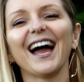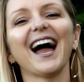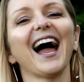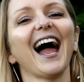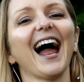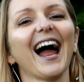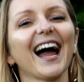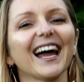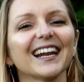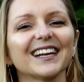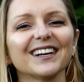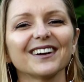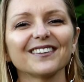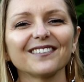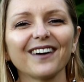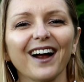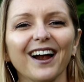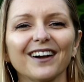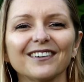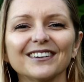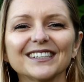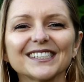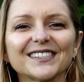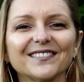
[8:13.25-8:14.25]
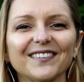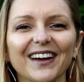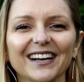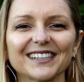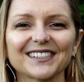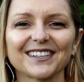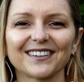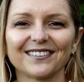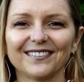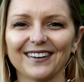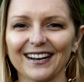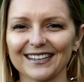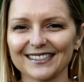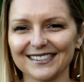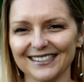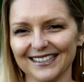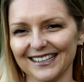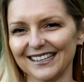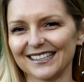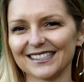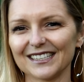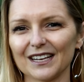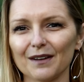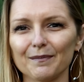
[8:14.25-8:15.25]
Adenovirus vector
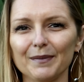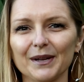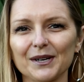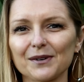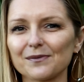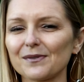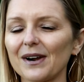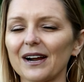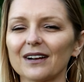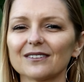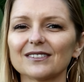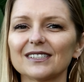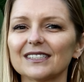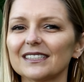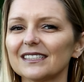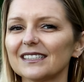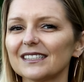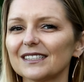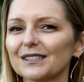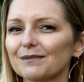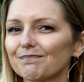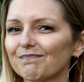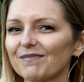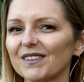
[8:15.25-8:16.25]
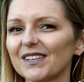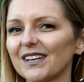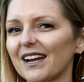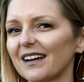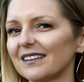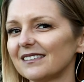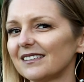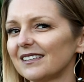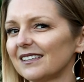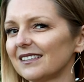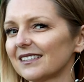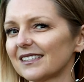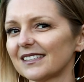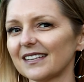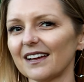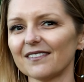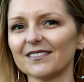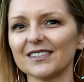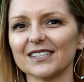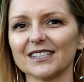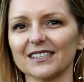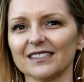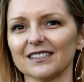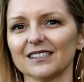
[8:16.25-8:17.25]
vaccines have been around since the
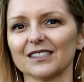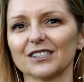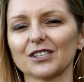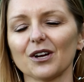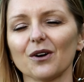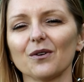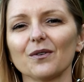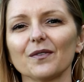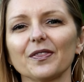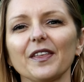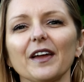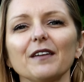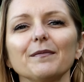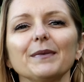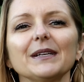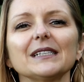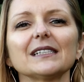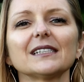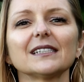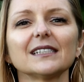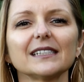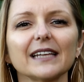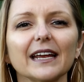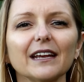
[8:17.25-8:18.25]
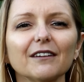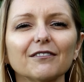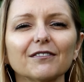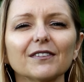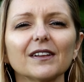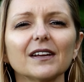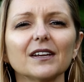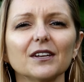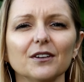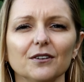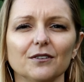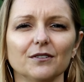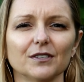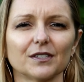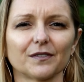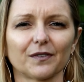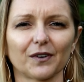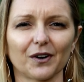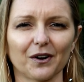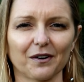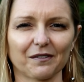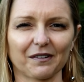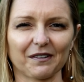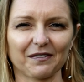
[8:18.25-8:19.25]
1970s, so they've been safely used
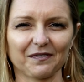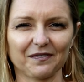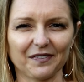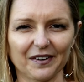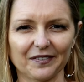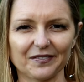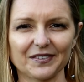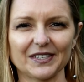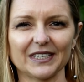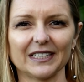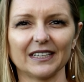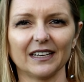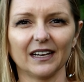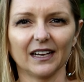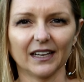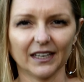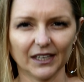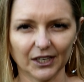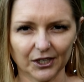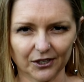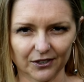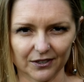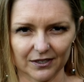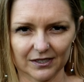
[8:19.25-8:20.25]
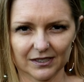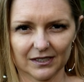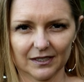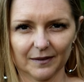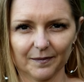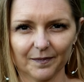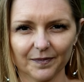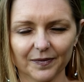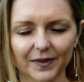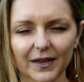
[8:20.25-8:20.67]
for over 50 years.